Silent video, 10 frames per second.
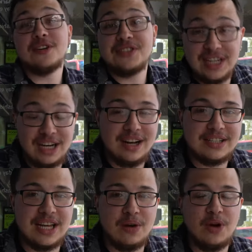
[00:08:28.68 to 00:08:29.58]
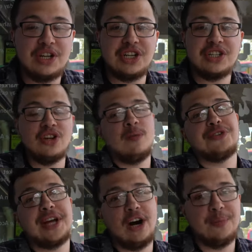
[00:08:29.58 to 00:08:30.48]
on to the latte, which is normal
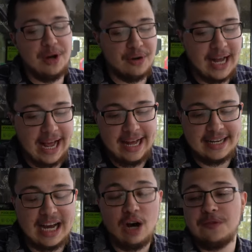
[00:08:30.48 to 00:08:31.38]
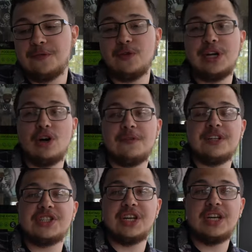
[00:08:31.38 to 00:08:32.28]
cow milk. And out of the 3
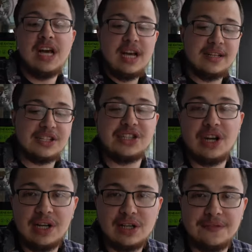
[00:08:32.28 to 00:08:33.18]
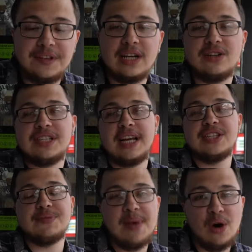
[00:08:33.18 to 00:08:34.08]
coffees here, this is the only coffee that
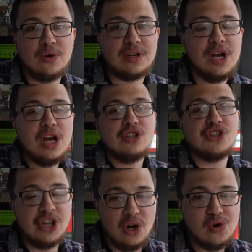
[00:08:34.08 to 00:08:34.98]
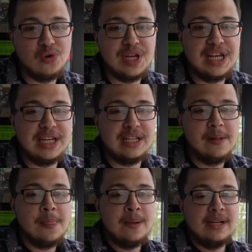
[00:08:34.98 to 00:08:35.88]
contains milk. So the
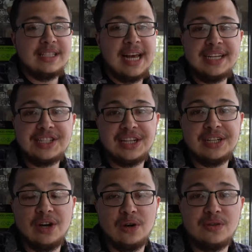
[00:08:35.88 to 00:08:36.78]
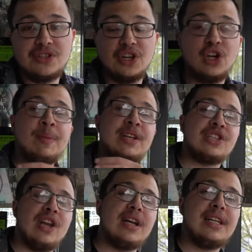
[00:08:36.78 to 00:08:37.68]
tasting notes are going to be
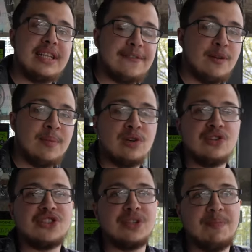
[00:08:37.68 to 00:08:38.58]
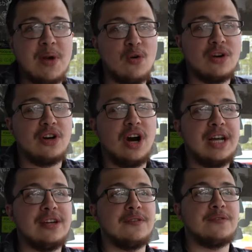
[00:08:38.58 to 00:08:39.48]
slightly different, because milk
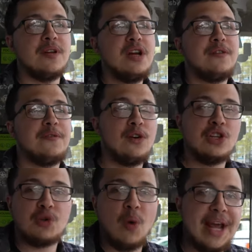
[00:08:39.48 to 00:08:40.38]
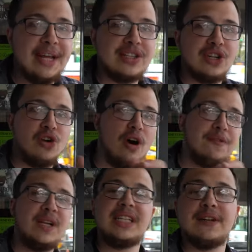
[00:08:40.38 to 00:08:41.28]
kind of feng shuis the
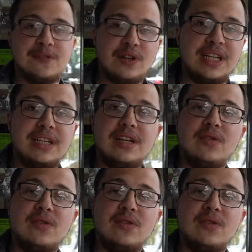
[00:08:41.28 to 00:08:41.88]
coffee differently